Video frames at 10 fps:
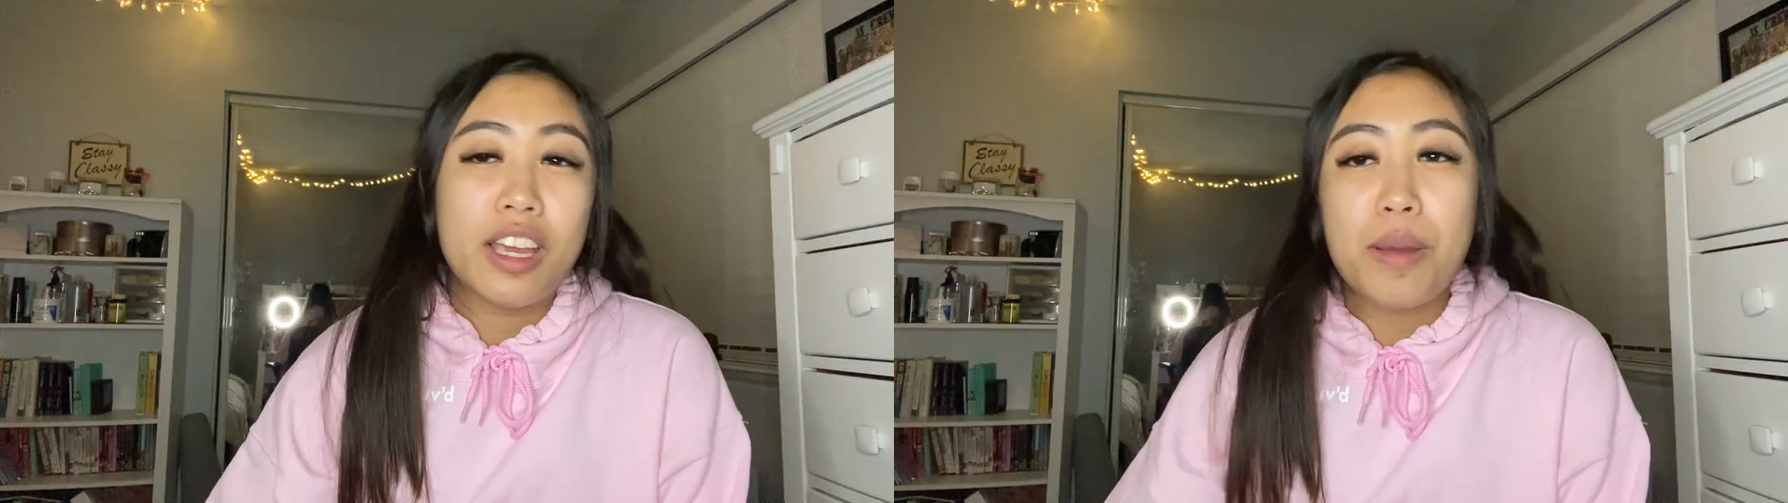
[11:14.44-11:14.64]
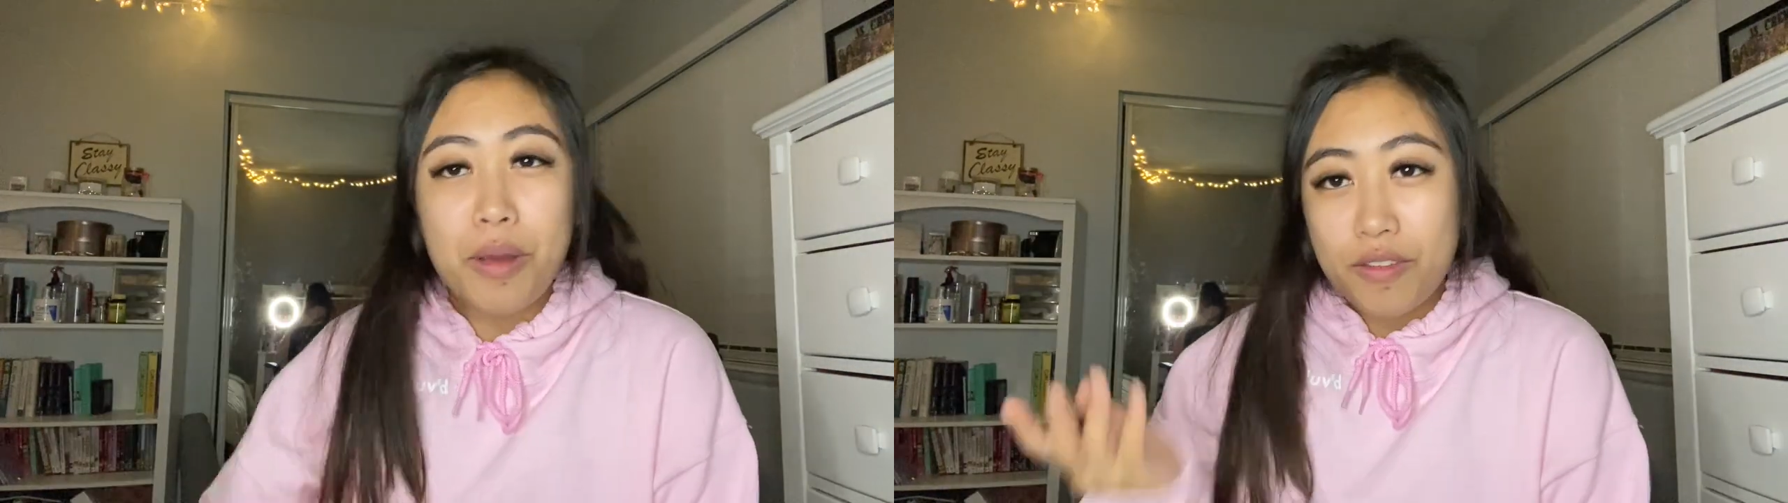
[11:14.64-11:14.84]

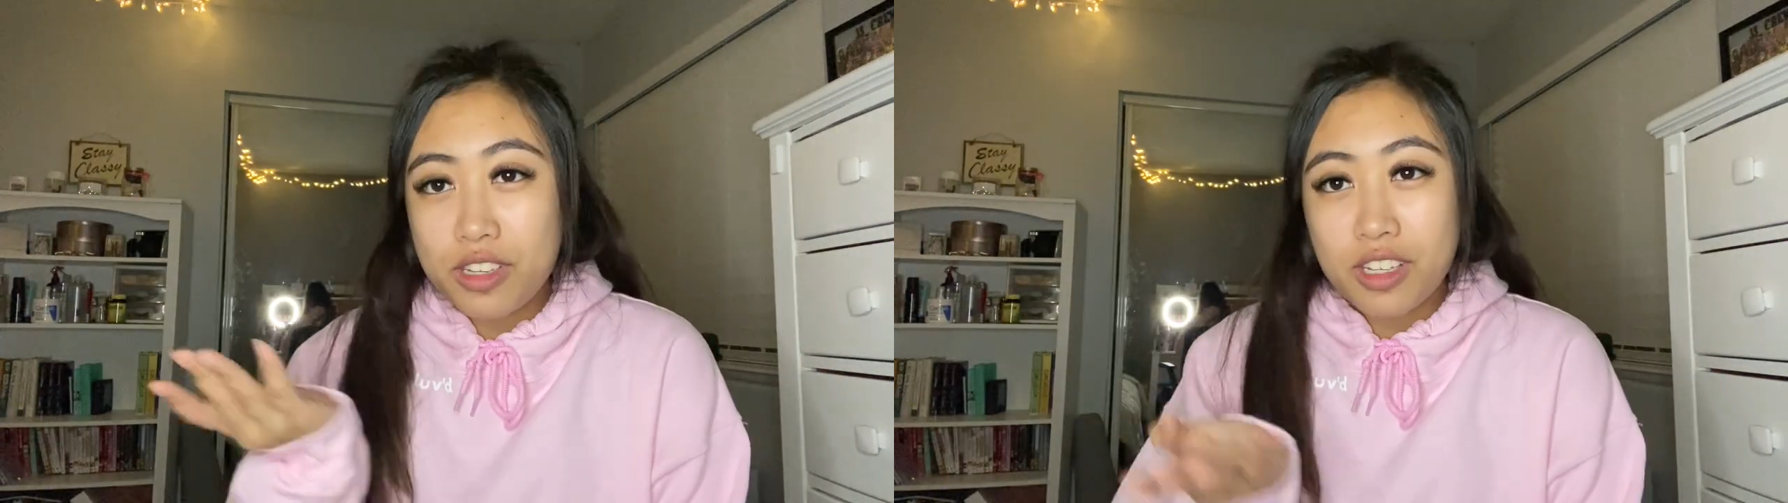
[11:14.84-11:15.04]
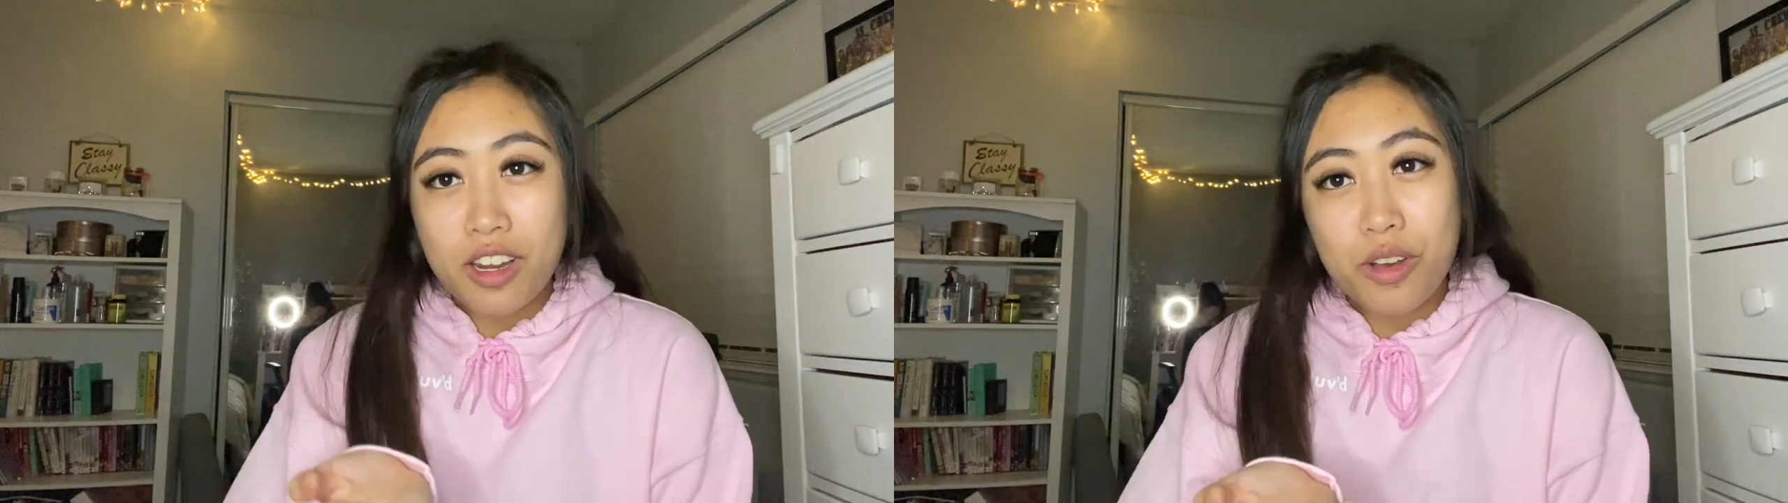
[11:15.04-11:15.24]
I'm
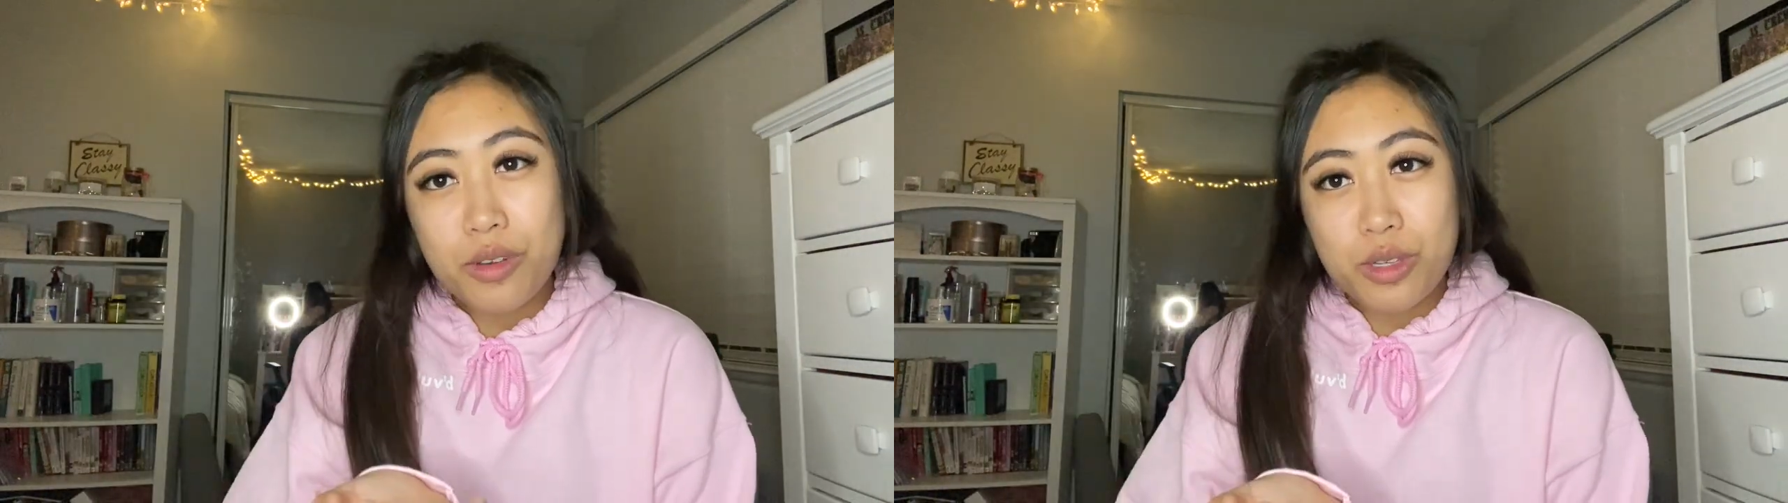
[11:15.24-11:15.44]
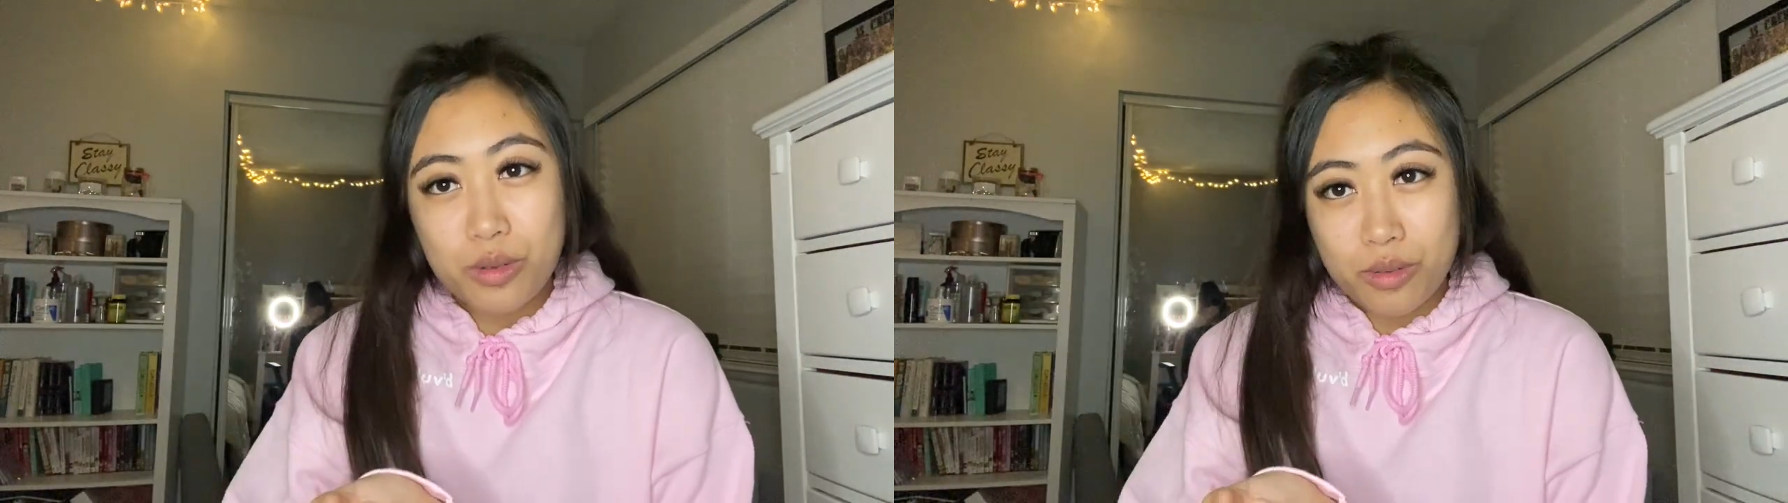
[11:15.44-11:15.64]
obviously not
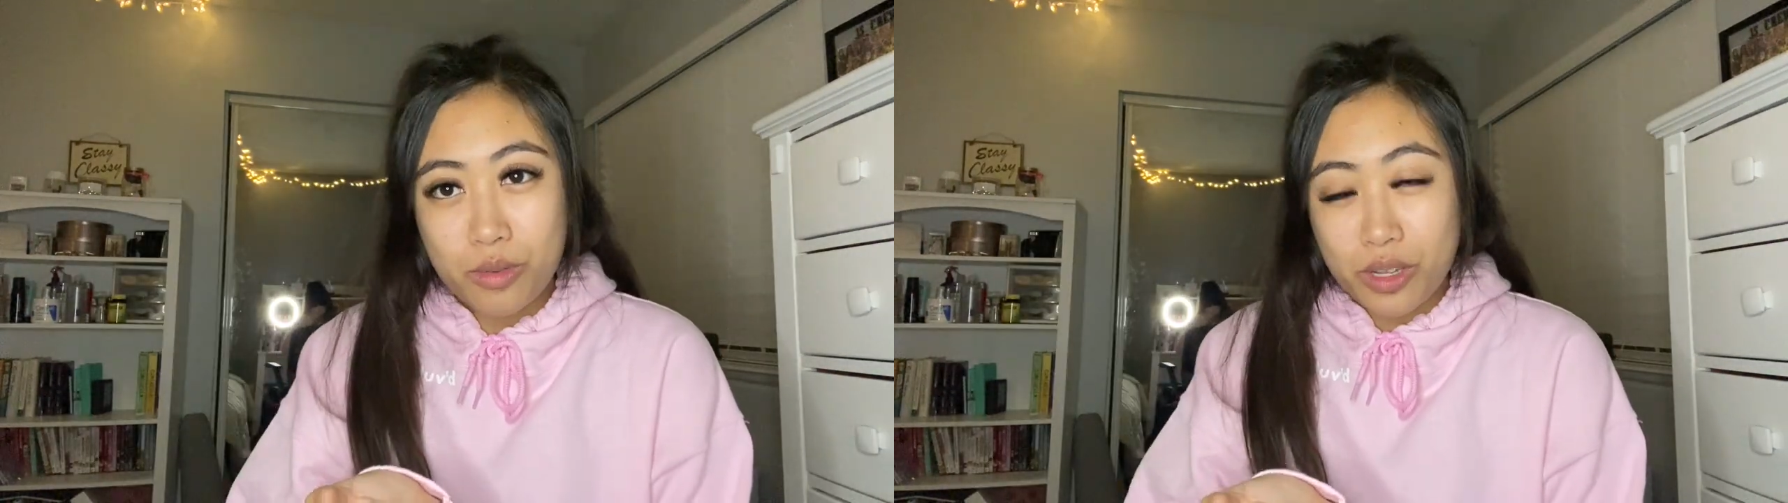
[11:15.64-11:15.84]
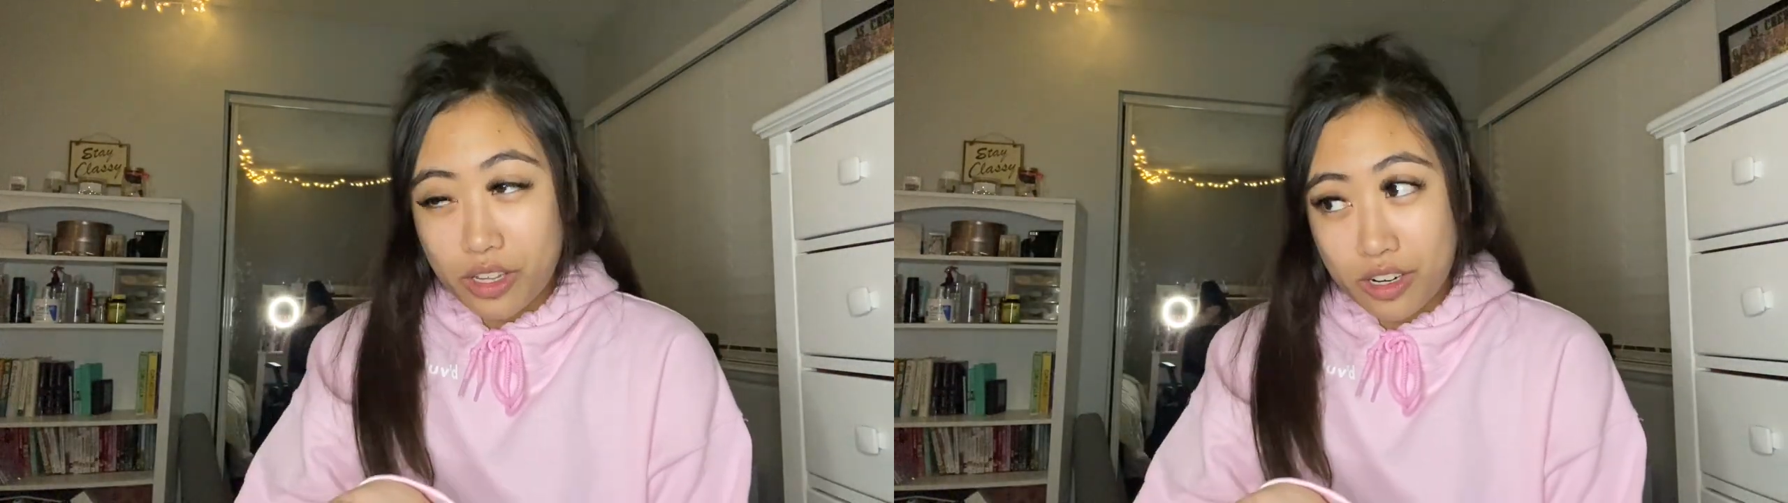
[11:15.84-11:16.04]
always
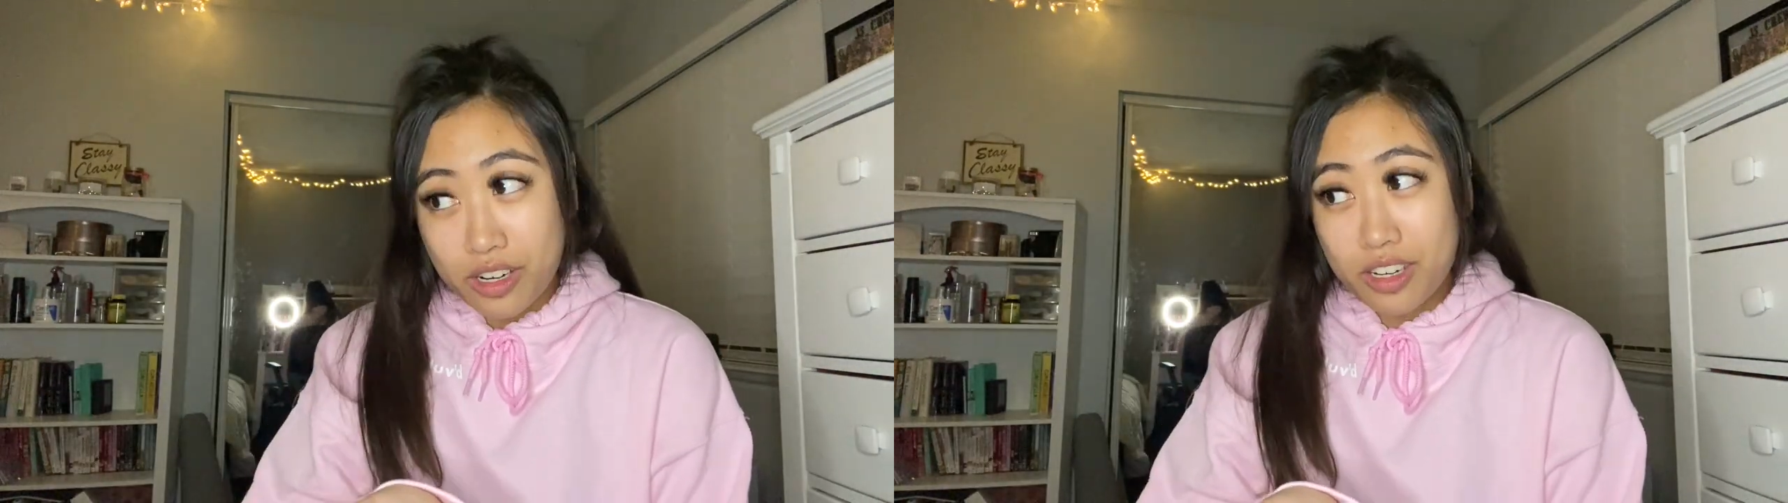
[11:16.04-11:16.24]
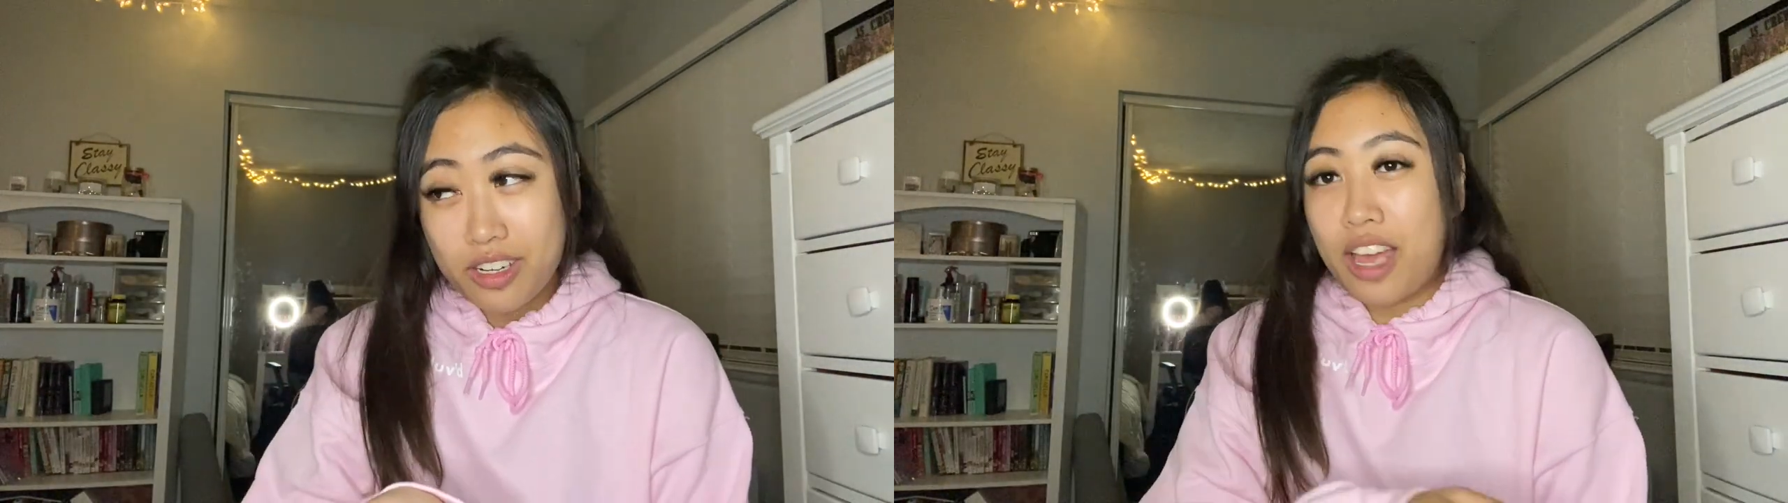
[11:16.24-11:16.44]
with
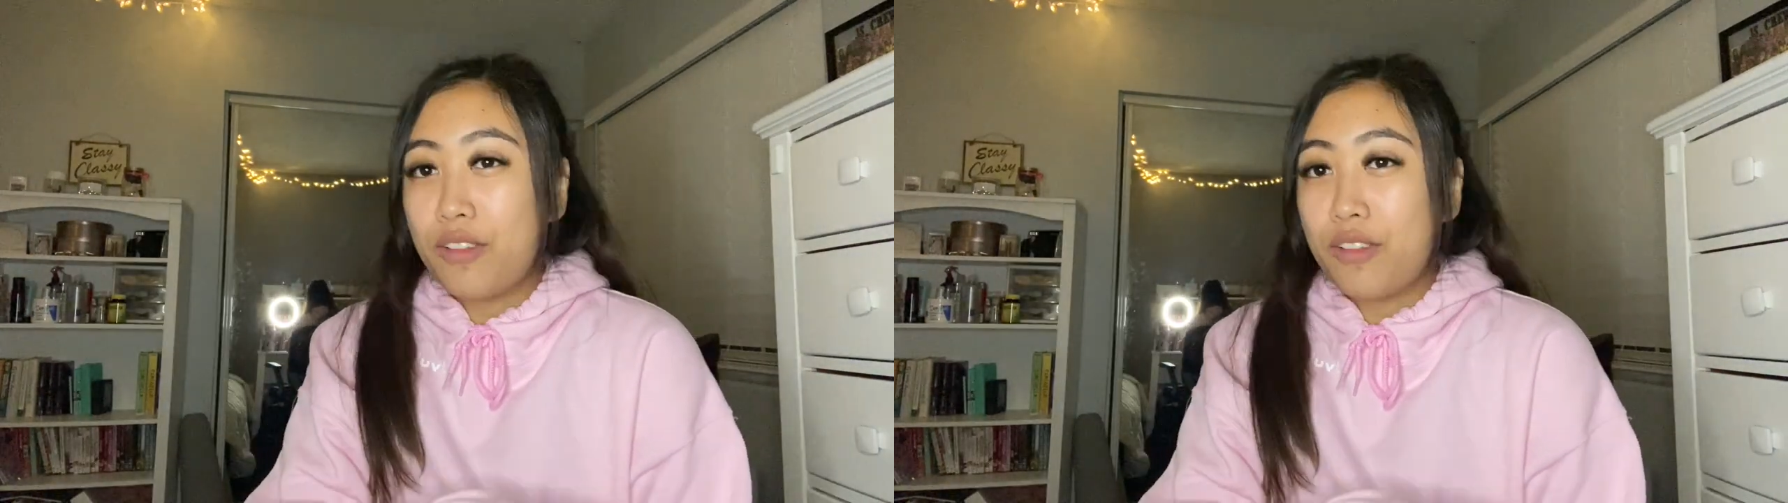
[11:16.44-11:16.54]
her.